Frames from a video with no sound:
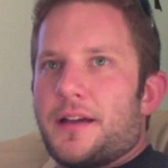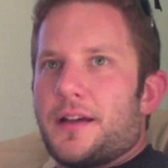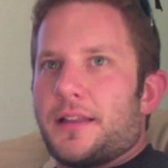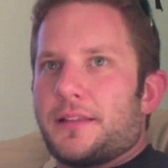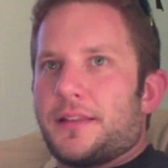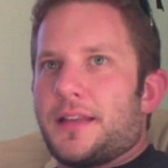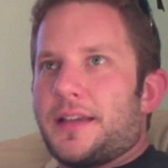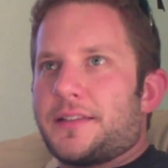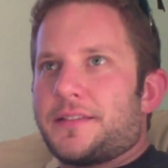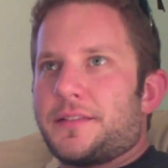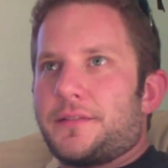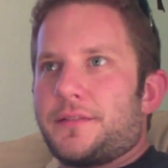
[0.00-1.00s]
I
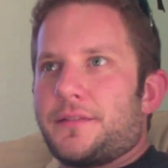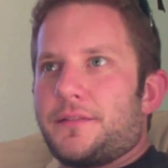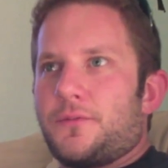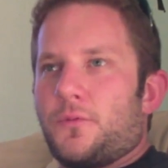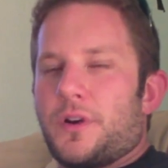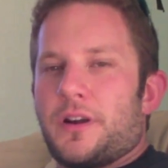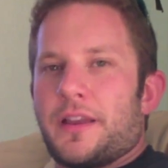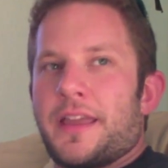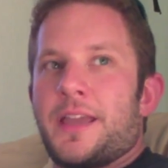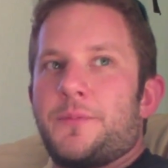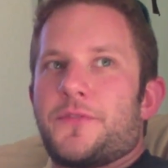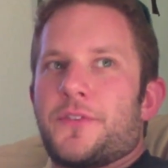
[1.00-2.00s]
liked where it
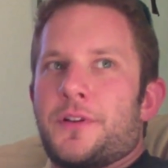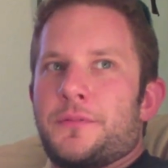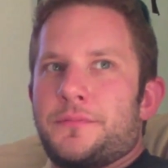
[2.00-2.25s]
came from,